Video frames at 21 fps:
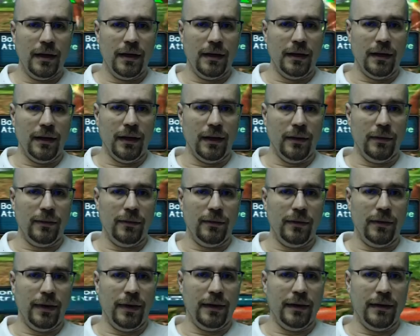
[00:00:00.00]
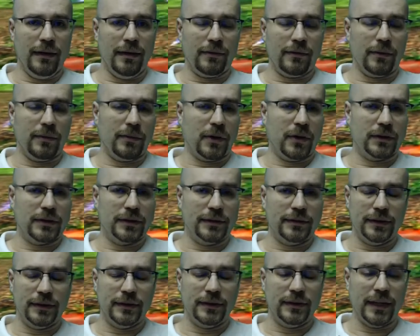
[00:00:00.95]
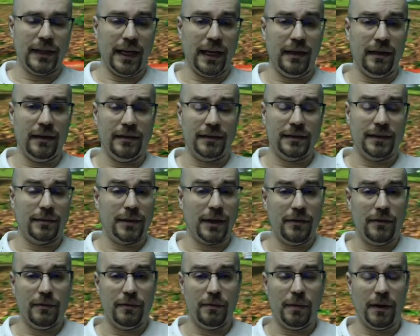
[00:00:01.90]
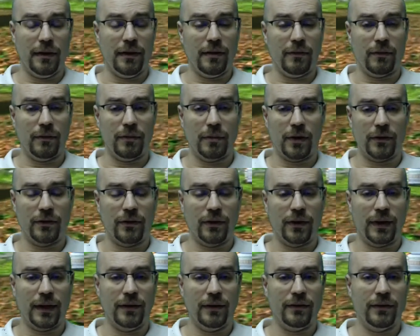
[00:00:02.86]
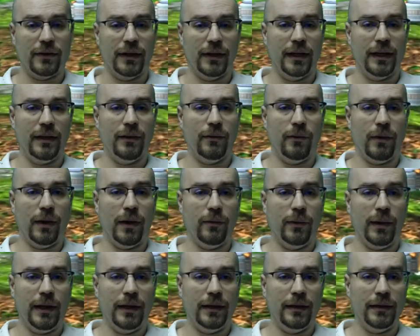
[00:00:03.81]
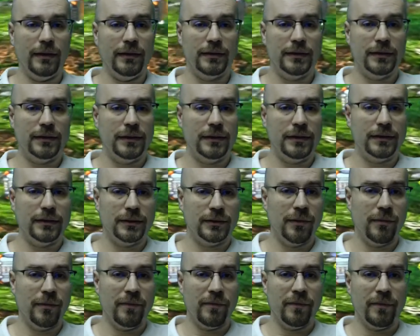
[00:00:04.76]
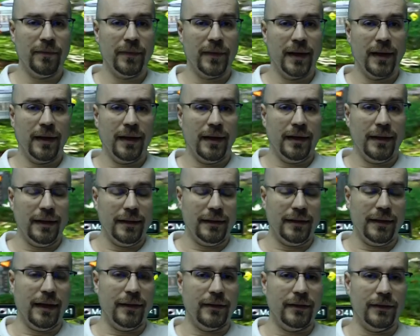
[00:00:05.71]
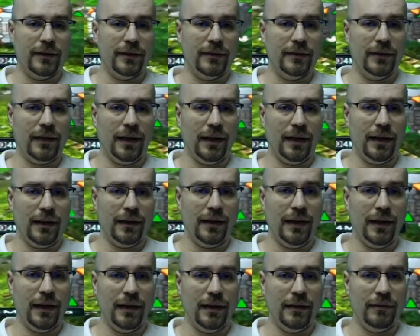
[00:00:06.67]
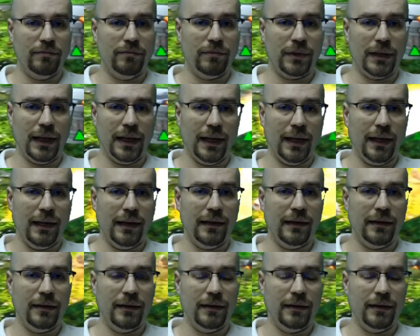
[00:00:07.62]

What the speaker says: in different parts of the state and sometimes different parts of the country, where we could still get together and play